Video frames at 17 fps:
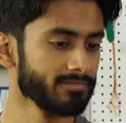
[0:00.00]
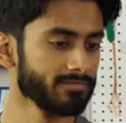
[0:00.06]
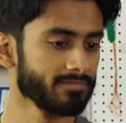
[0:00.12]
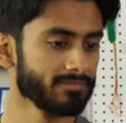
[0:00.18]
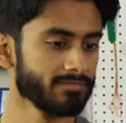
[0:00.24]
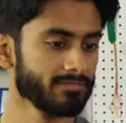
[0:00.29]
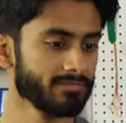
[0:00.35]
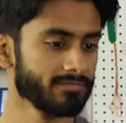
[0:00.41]

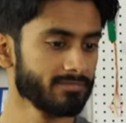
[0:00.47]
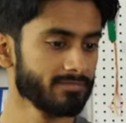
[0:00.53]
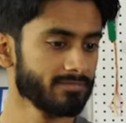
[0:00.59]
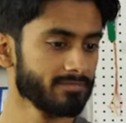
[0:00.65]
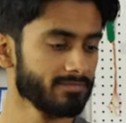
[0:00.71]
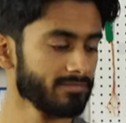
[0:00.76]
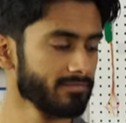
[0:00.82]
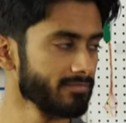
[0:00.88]

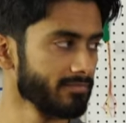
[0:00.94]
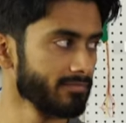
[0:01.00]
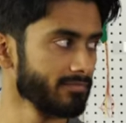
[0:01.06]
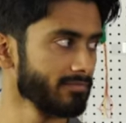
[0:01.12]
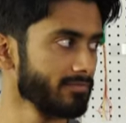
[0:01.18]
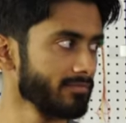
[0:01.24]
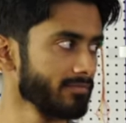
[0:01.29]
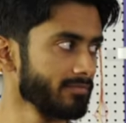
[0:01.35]

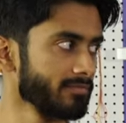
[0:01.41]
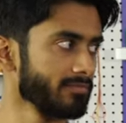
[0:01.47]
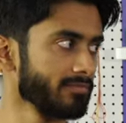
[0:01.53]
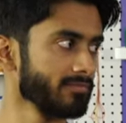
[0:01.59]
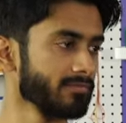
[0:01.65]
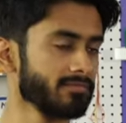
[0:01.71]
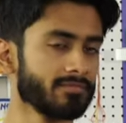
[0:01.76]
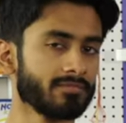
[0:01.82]

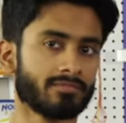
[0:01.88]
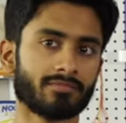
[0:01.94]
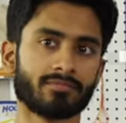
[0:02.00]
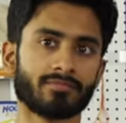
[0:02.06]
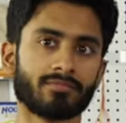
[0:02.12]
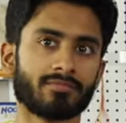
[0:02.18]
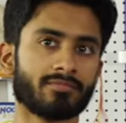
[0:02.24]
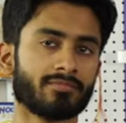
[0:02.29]

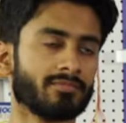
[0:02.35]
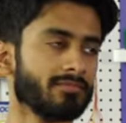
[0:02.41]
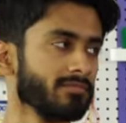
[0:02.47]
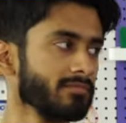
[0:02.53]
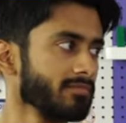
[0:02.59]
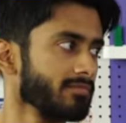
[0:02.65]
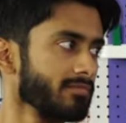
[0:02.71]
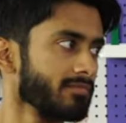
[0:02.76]

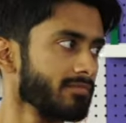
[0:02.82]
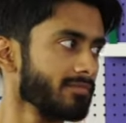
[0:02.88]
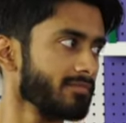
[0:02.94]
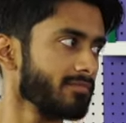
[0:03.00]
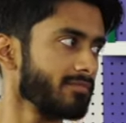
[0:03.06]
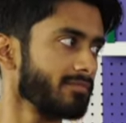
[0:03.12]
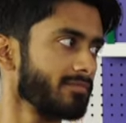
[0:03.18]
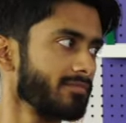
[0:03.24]

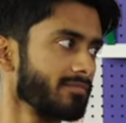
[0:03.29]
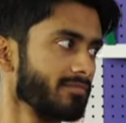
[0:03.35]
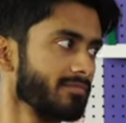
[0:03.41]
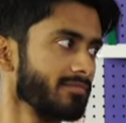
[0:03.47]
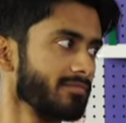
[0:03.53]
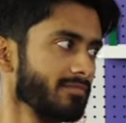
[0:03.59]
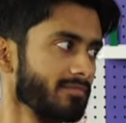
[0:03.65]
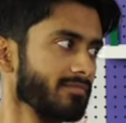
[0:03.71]

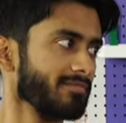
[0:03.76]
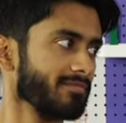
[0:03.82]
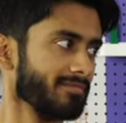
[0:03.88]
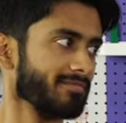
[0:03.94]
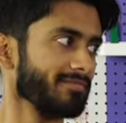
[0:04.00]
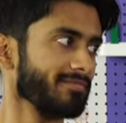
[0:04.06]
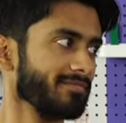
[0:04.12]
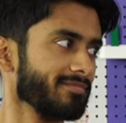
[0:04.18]

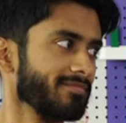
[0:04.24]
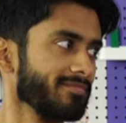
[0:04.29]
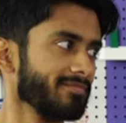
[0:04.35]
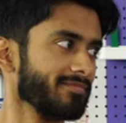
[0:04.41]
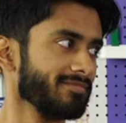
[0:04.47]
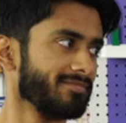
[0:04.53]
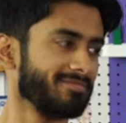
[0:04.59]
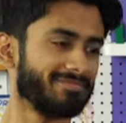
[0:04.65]

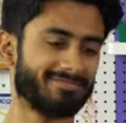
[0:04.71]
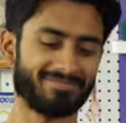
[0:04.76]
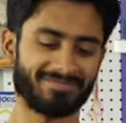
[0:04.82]
(silent)